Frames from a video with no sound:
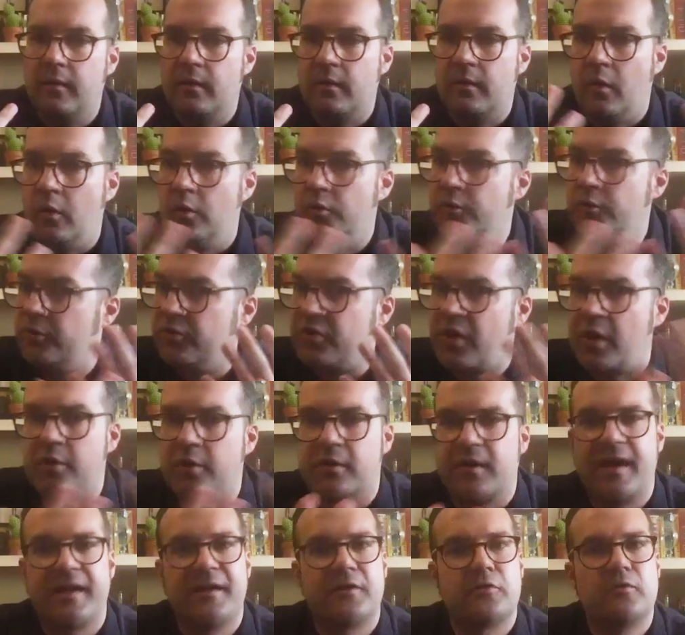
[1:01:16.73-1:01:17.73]
all those other
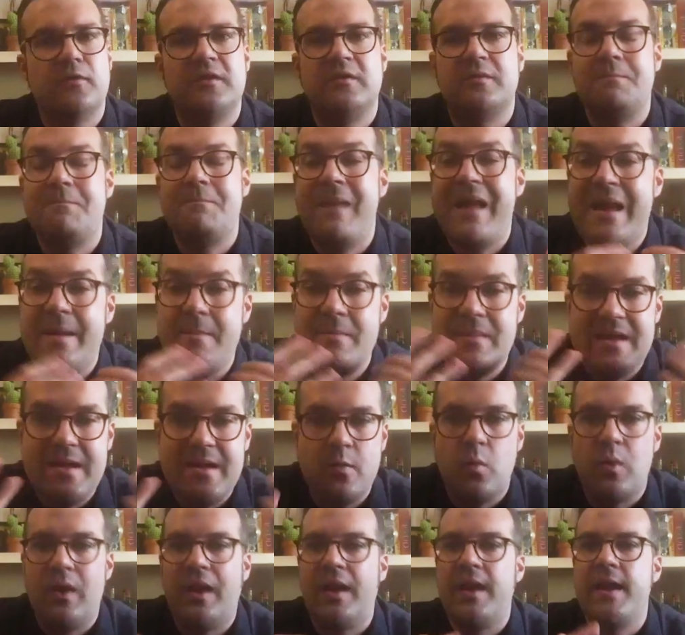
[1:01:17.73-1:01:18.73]
categories maybe
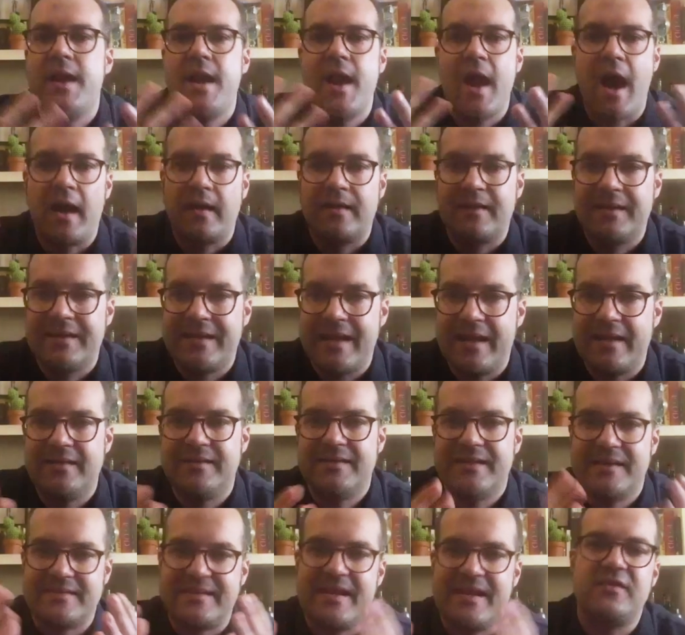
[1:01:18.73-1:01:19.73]
will not get
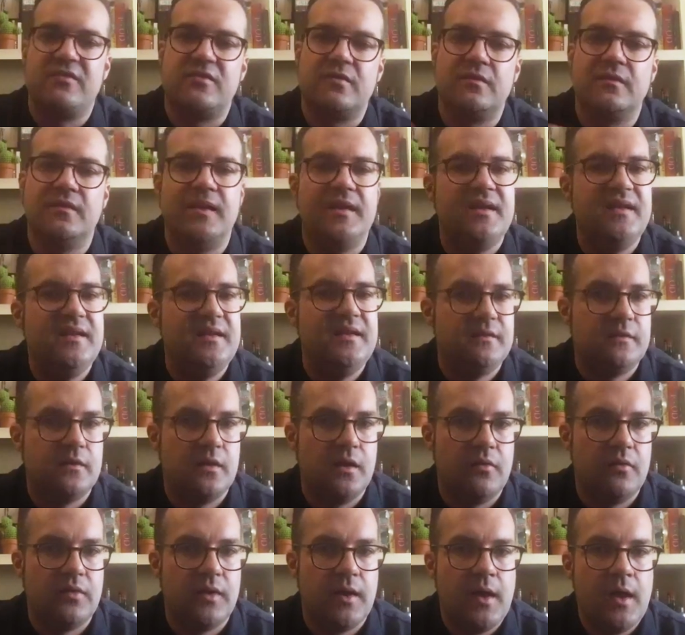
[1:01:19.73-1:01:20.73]
the attention they
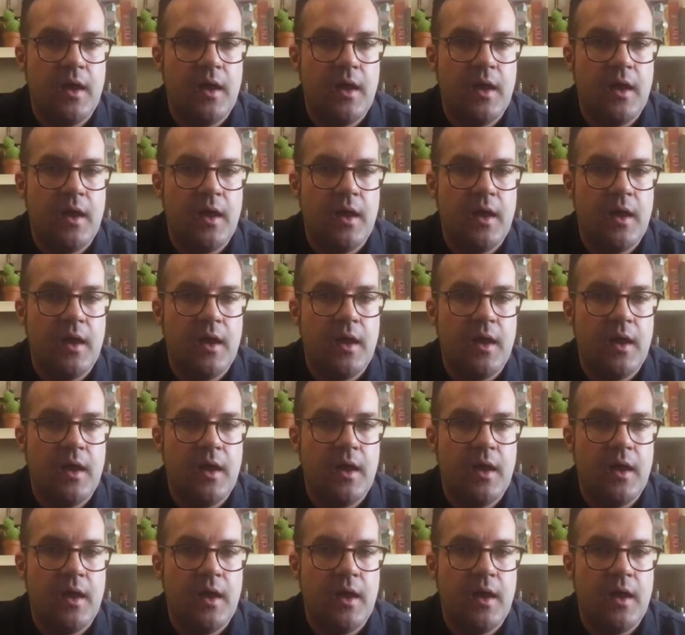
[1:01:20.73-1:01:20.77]
deserve.